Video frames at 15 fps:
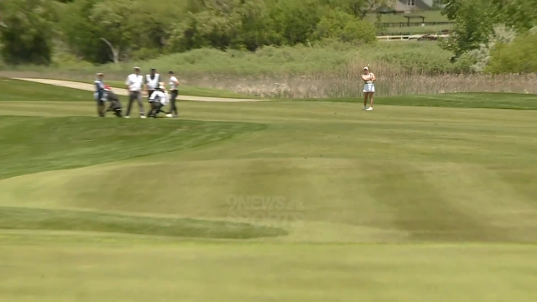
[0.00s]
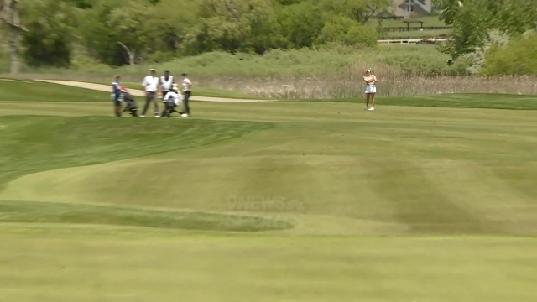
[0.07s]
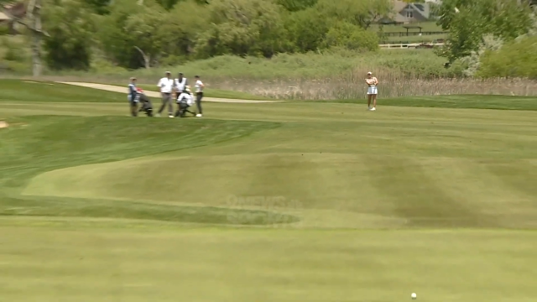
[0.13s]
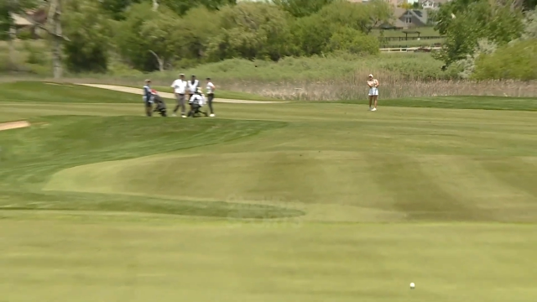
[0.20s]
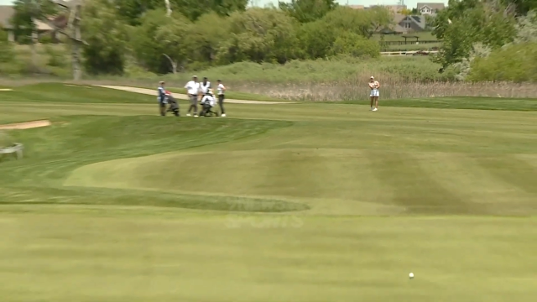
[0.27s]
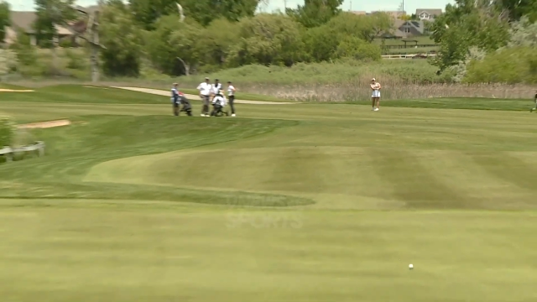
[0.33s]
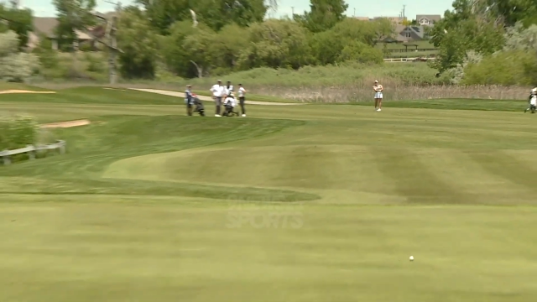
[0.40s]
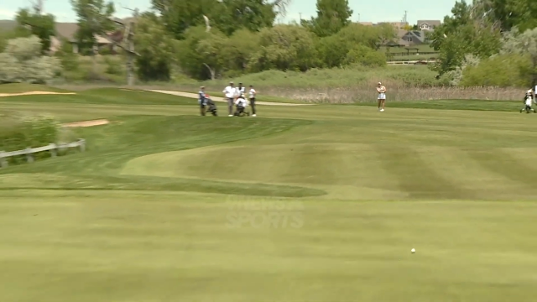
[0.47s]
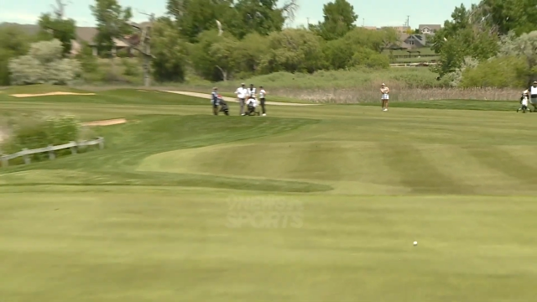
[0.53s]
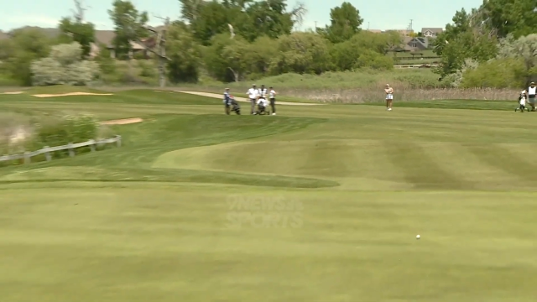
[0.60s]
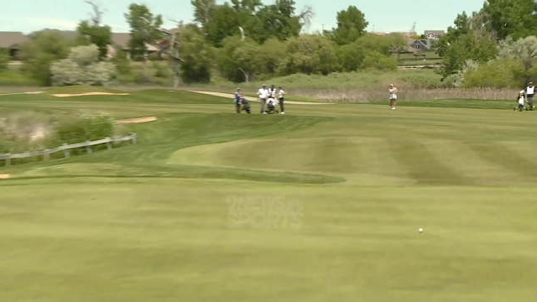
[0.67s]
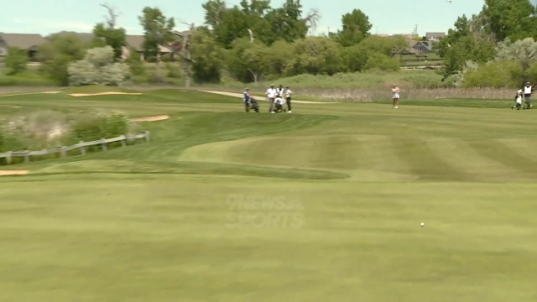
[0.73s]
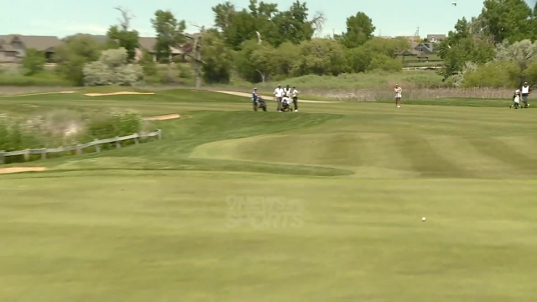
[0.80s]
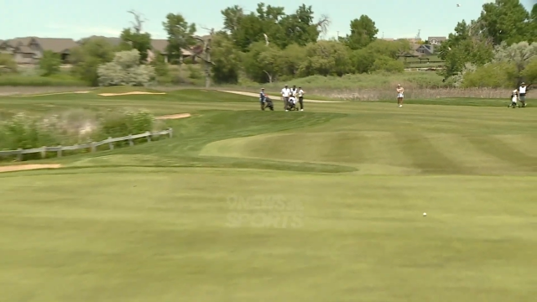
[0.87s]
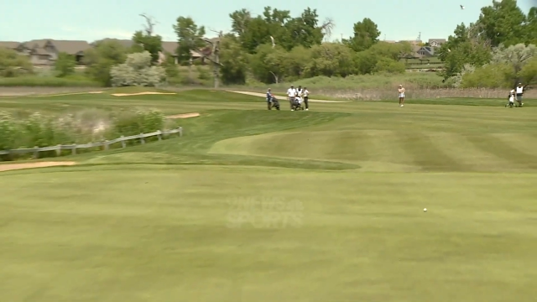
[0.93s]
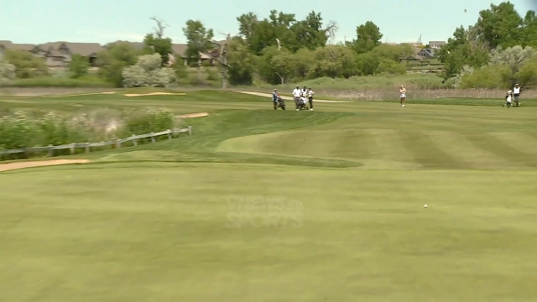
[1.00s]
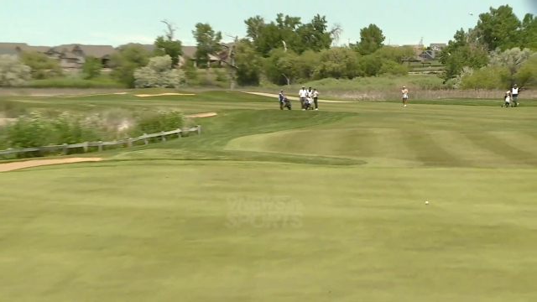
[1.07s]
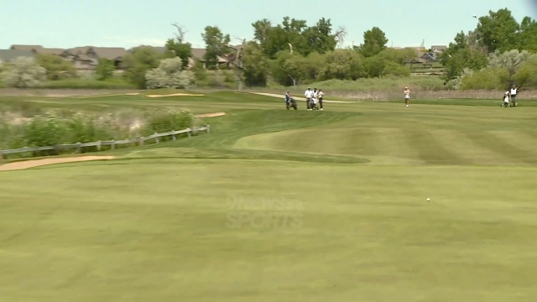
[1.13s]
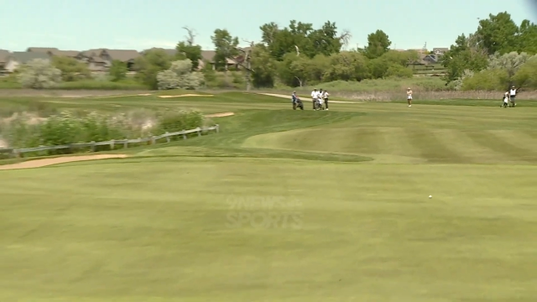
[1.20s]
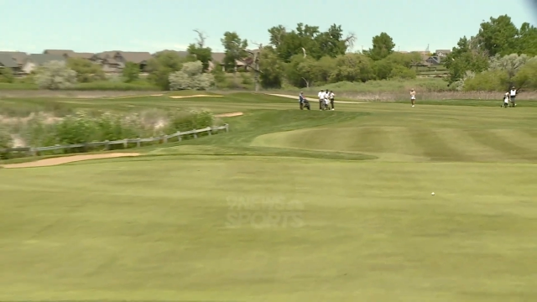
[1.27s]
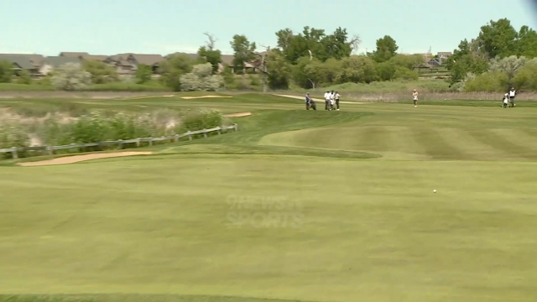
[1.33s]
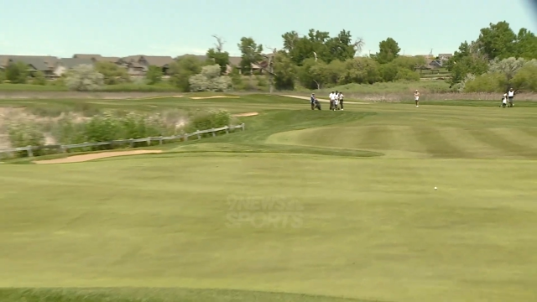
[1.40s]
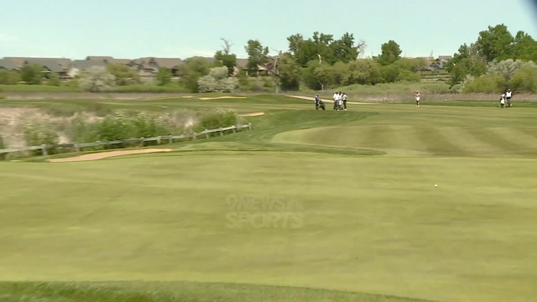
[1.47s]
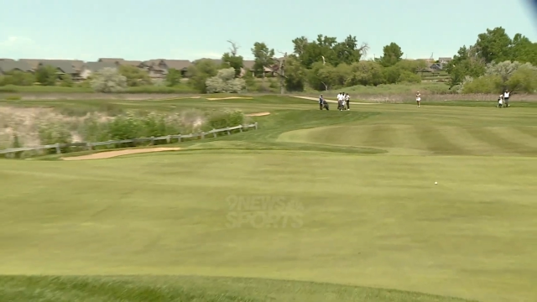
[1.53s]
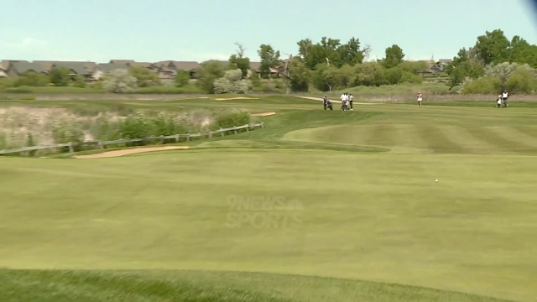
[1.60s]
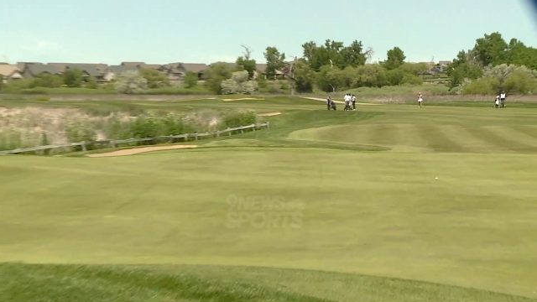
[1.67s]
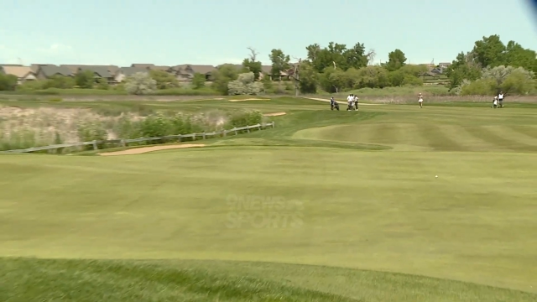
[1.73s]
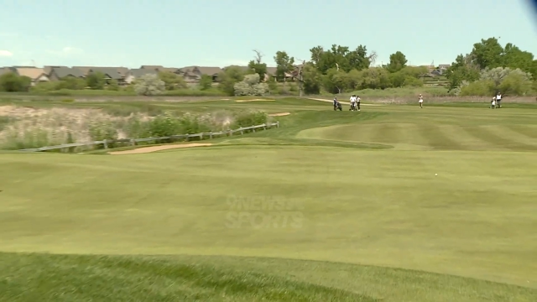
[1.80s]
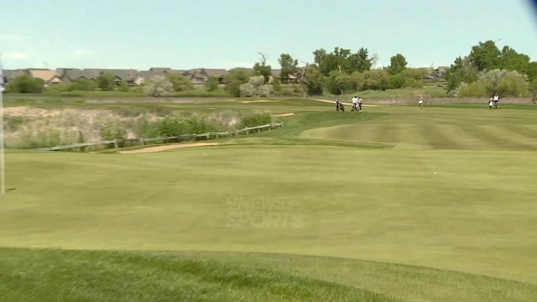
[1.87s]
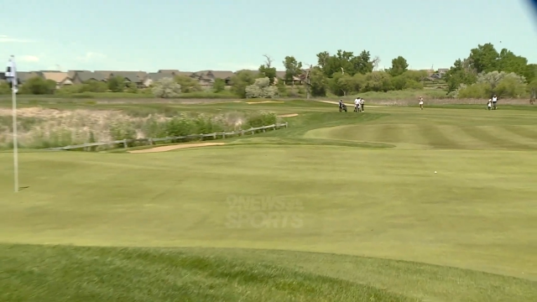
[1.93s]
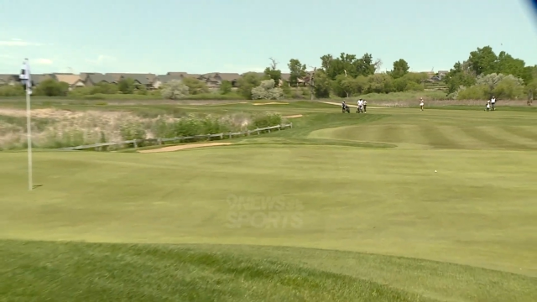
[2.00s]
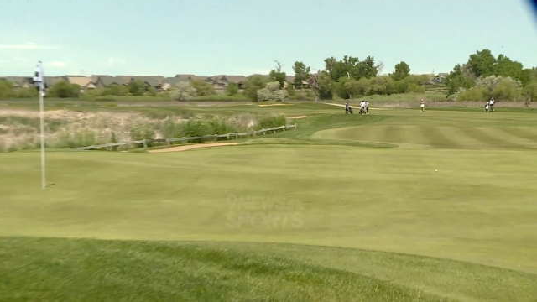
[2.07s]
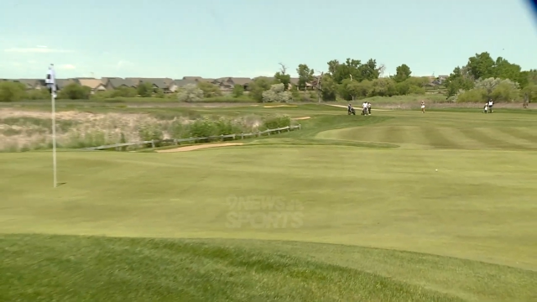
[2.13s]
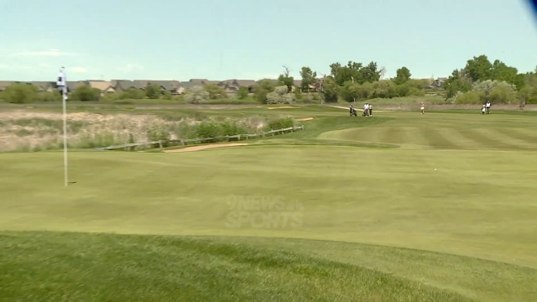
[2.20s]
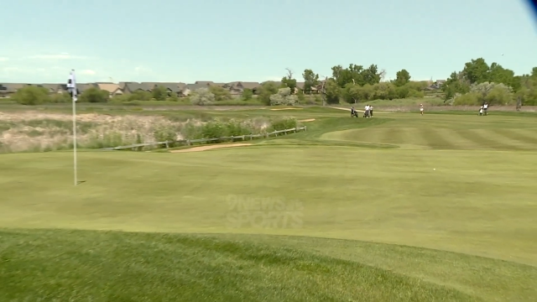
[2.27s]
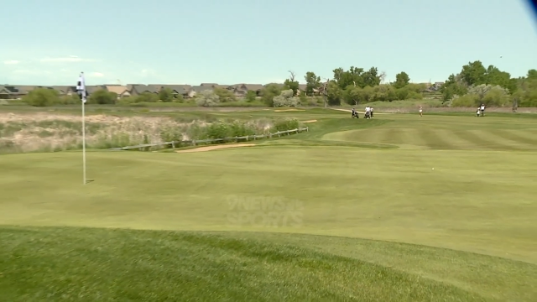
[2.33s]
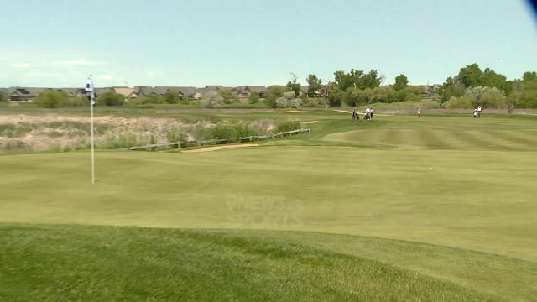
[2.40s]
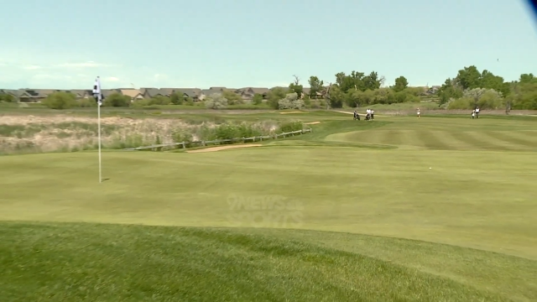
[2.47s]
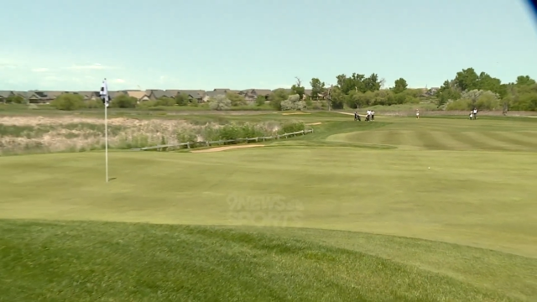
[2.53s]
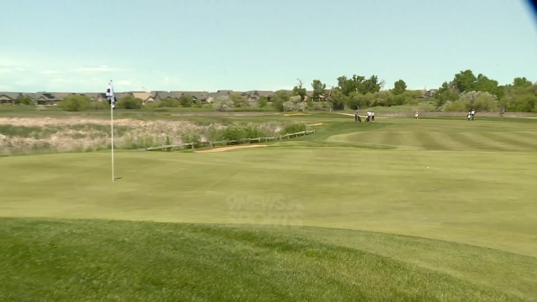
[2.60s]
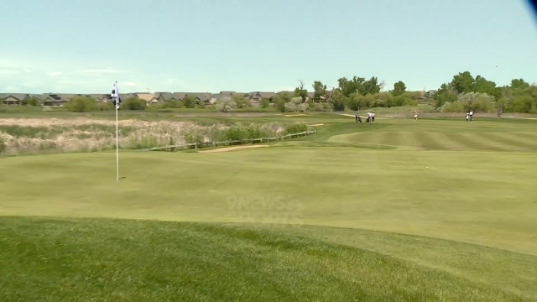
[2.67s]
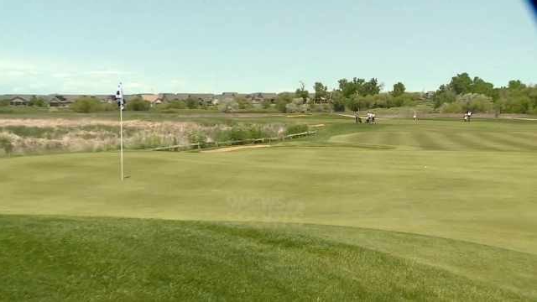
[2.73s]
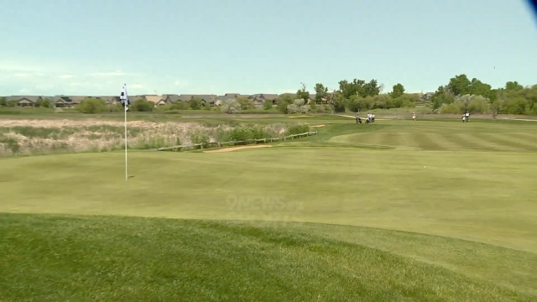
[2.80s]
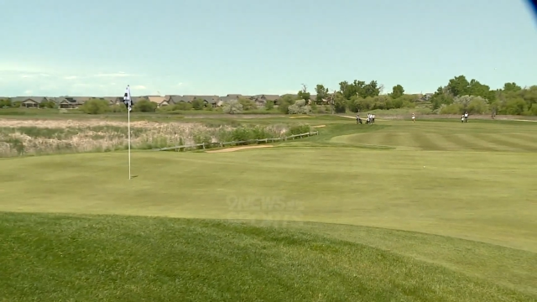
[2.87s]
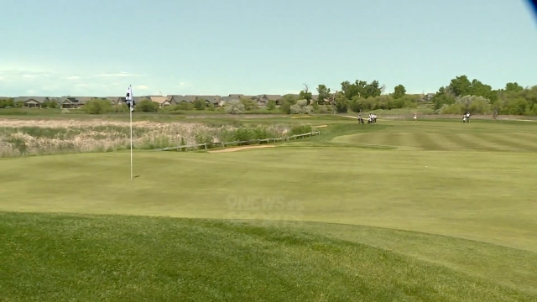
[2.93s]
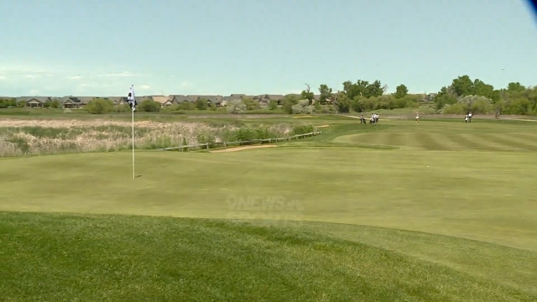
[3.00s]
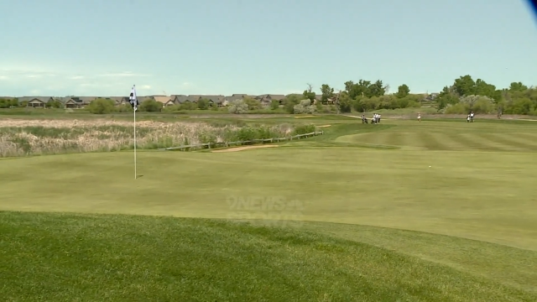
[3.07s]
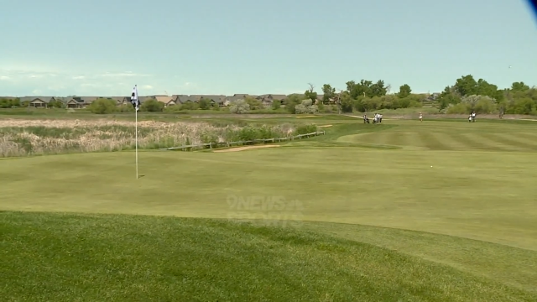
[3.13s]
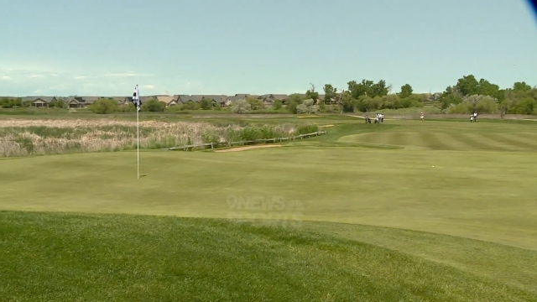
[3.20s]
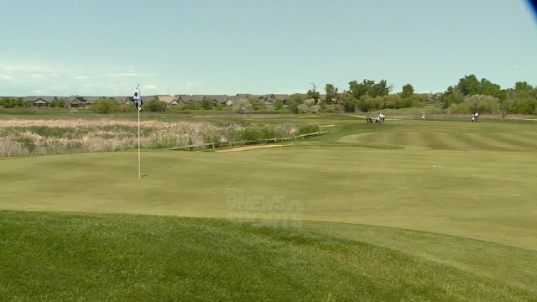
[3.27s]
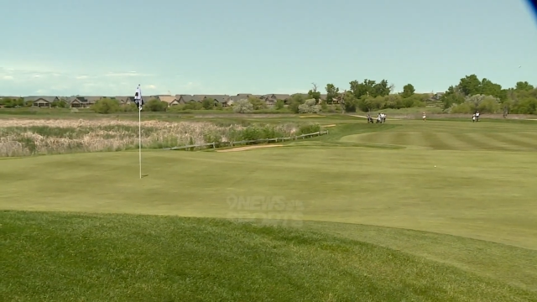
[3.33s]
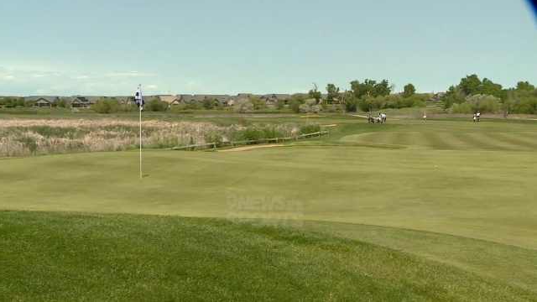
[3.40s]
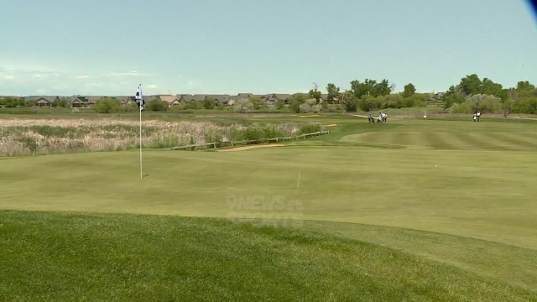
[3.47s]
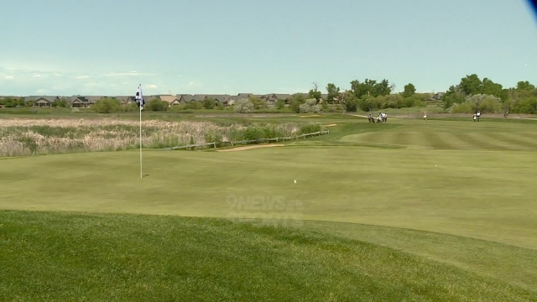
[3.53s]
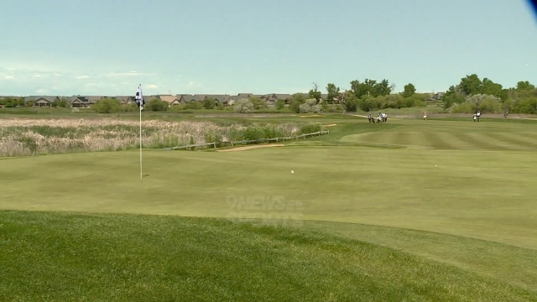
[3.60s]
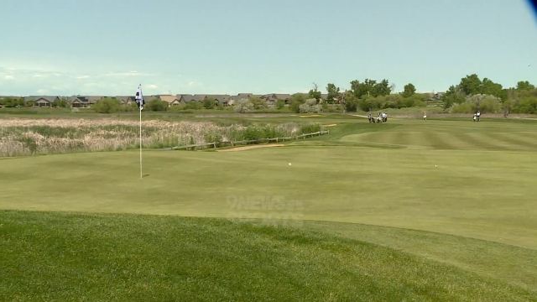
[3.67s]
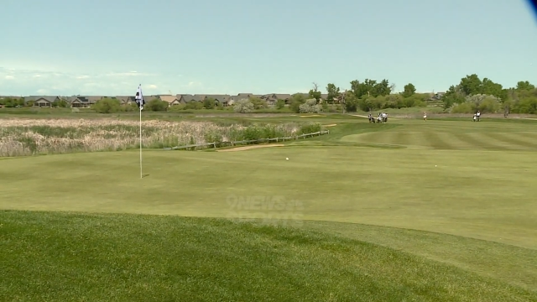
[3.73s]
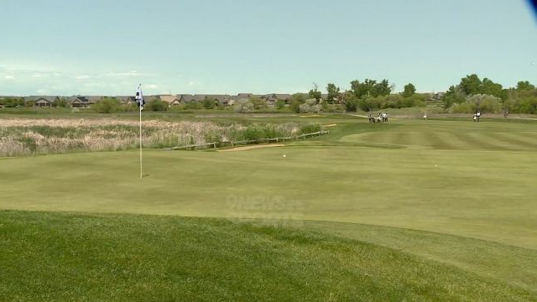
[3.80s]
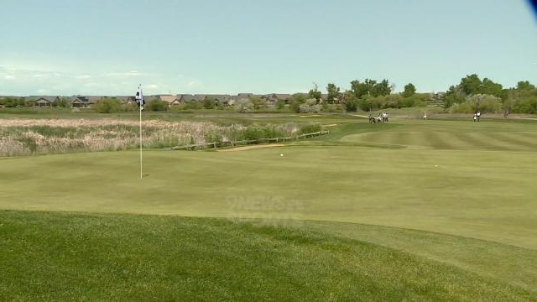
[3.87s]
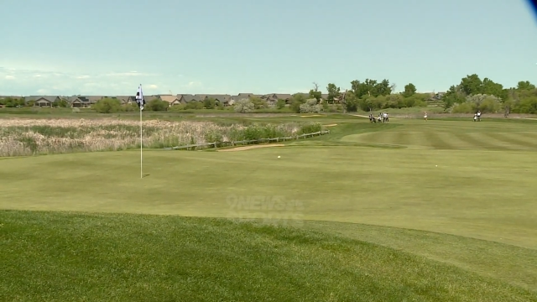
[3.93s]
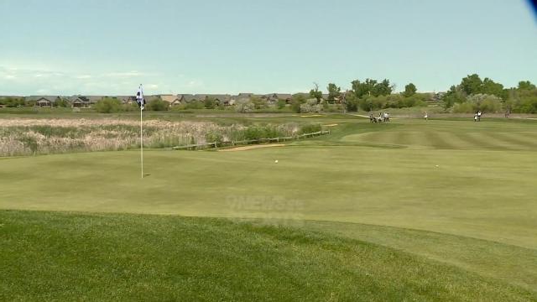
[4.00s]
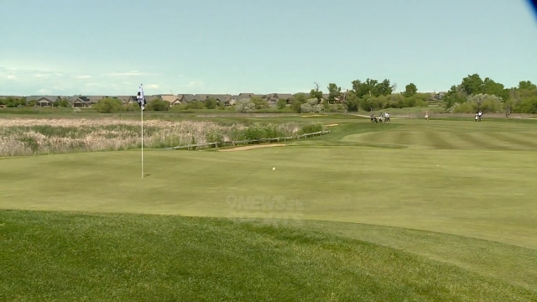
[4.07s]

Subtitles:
Nobody's mouth can be seen.